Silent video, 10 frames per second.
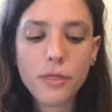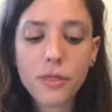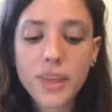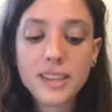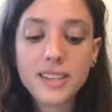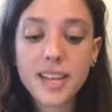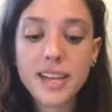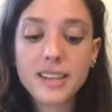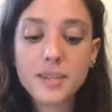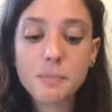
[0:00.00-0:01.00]
this
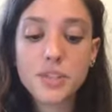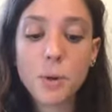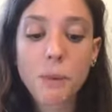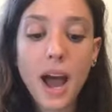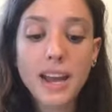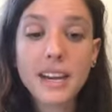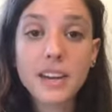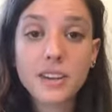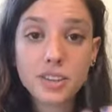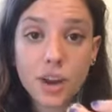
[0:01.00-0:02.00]
is, so pine
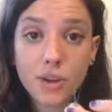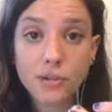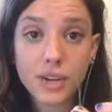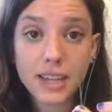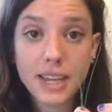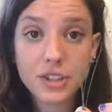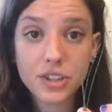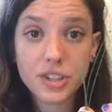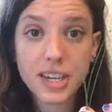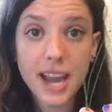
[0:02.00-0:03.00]
needles are a really
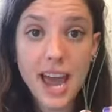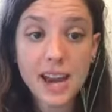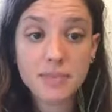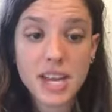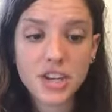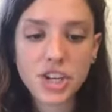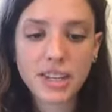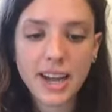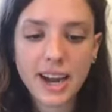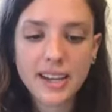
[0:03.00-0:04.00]
interesting adaptation,
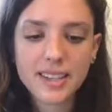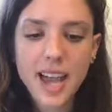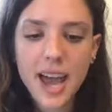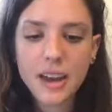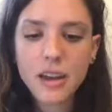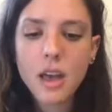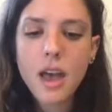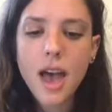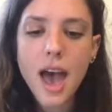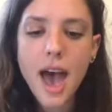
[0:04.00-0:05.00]
like I said,
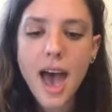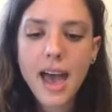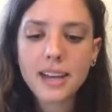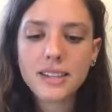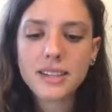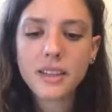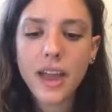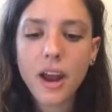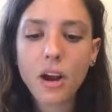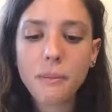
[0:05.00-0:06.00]
and
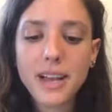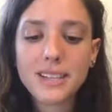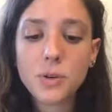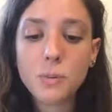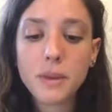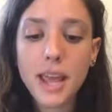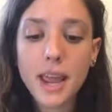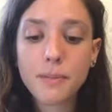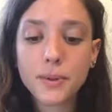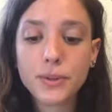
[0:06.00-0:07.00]
they are meant to be
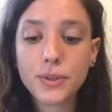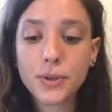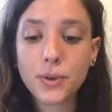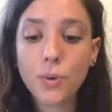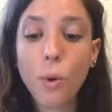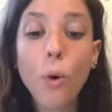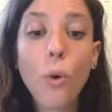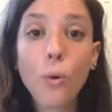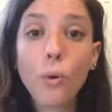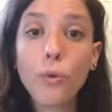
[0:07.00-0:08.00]
able to
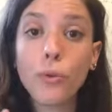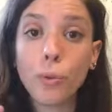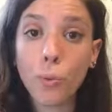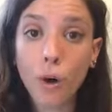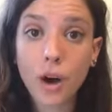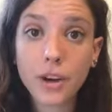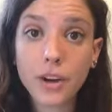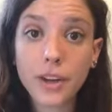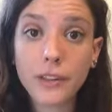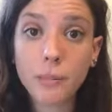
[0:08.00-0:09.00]
hold water
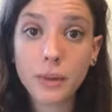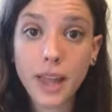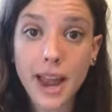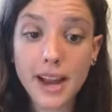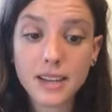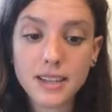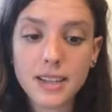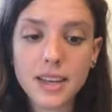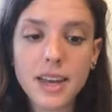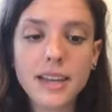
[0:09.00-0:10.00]
in the plant
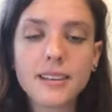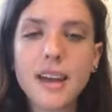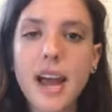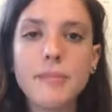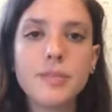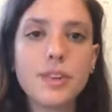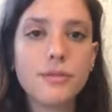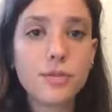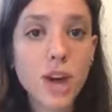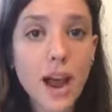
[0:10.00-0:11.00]
in times
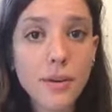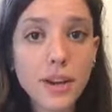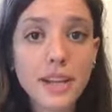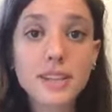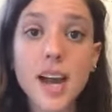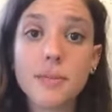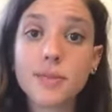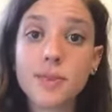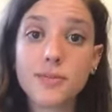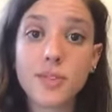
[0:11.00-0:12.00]
of drought, in times
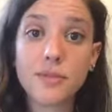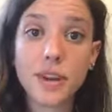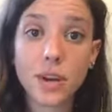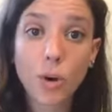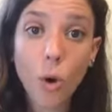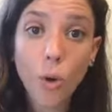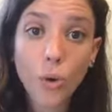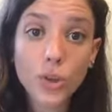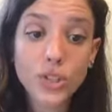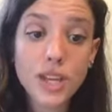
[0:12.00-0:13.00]
of severe
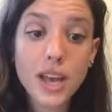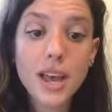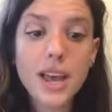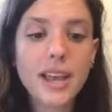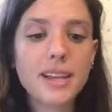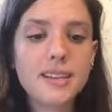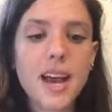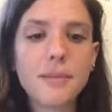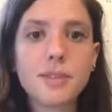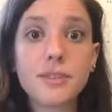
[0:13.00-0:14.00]
cold, in
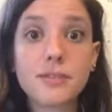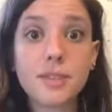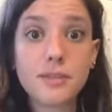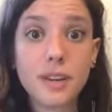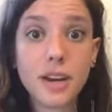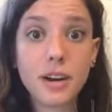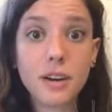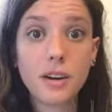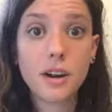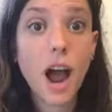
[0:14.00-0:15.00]
times of
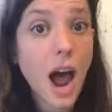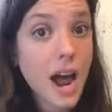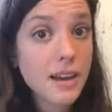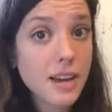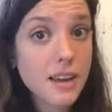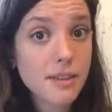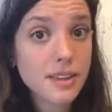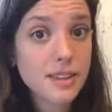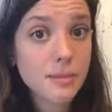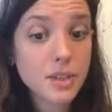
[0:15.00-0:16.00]
severe hot even
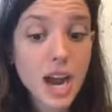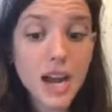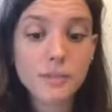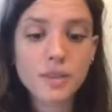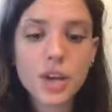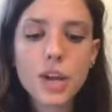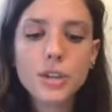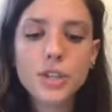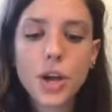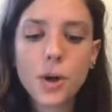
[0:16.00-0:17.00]
sometimes.
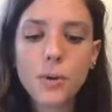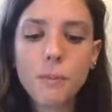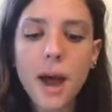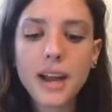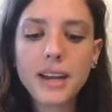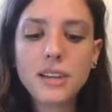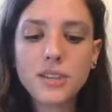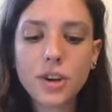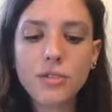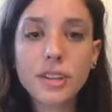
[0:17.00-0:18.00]
So pine needles
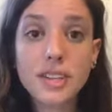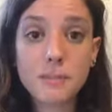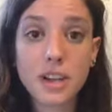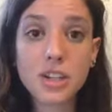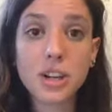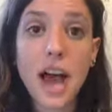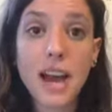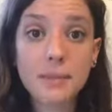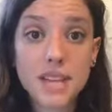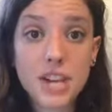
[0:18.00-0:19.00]
are a really special
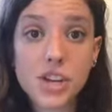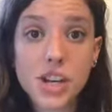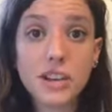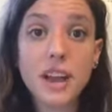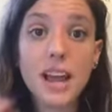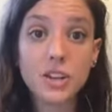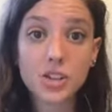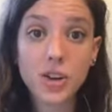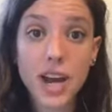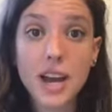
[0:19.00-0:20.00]
adaptation and
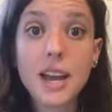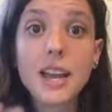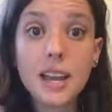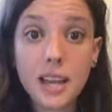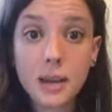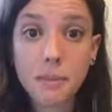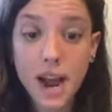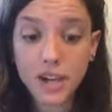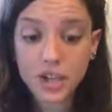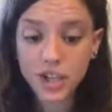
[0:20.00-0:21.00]
trait in
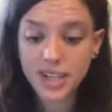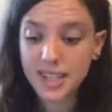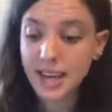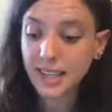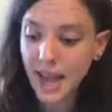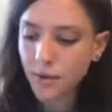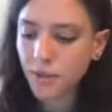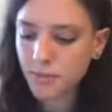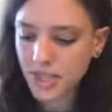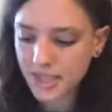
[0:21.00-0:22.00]
pine trees that allow
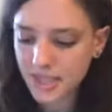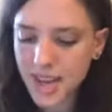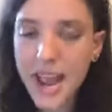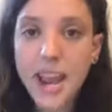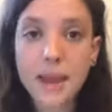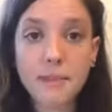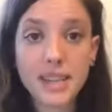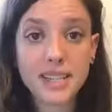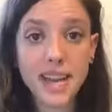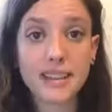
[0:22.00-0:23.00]
them to stay and
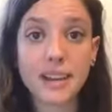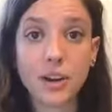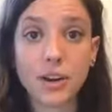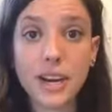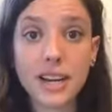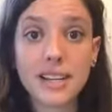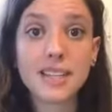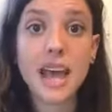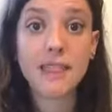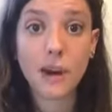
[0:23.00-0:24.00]
maintain their greenness
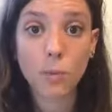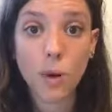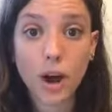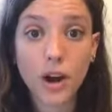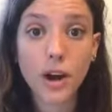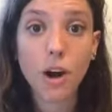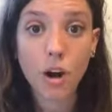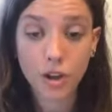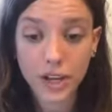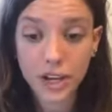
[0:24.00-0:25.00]
and their water
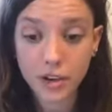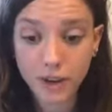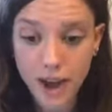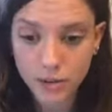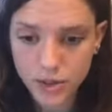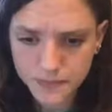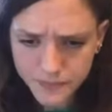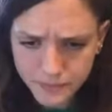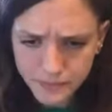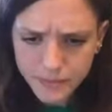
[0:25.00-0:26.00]
all year round.
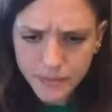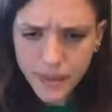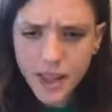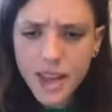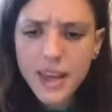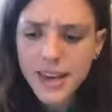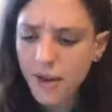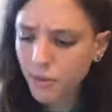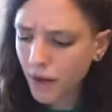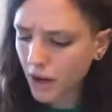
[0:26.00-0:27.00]
Now
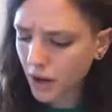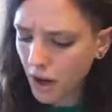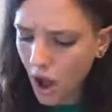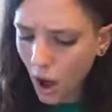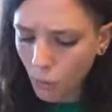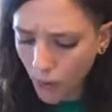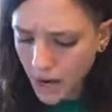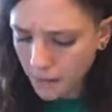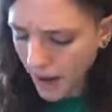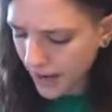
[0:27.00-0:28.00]
for a
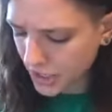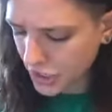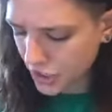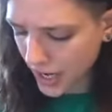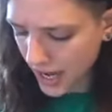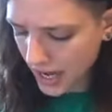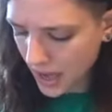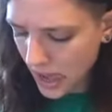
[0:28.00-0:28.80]
white pine tree,